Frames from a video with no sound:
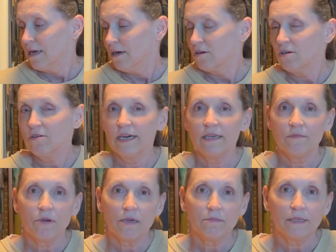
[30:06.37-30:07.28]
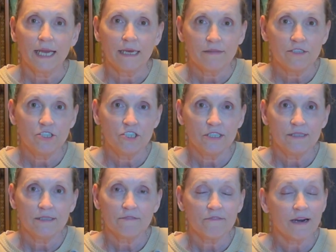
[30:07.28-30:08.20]
I'll go ahead and probably add the
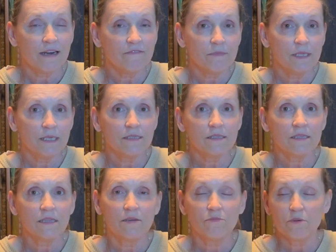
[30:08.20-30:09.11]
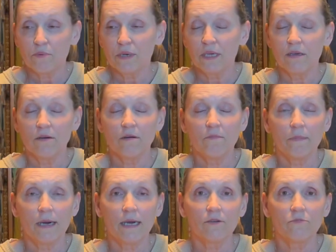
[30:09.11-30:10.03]
cheese at 5 minutes, and then we'll bring you on
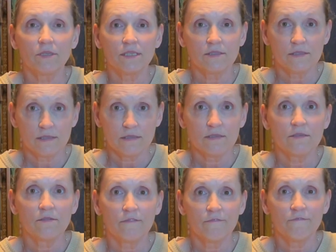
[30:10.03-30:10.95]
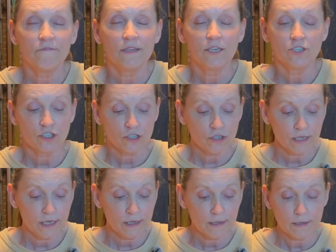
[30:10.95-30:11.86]
back when it's finished
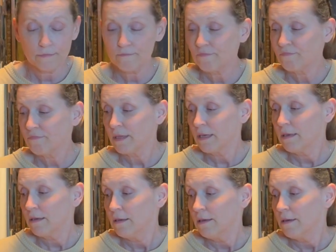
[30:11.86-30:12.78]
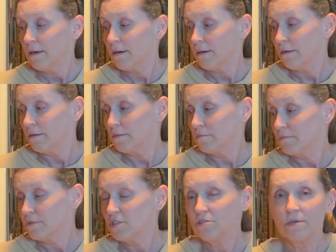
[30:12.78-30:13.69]
cooking,
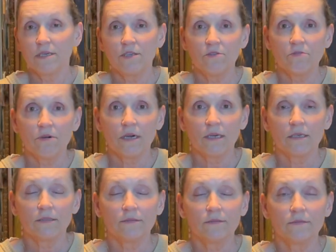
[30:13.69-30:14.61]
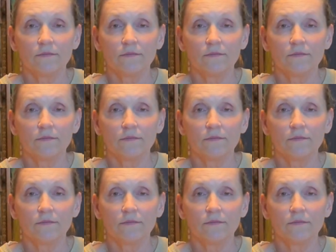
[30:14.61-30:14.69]
so we can do our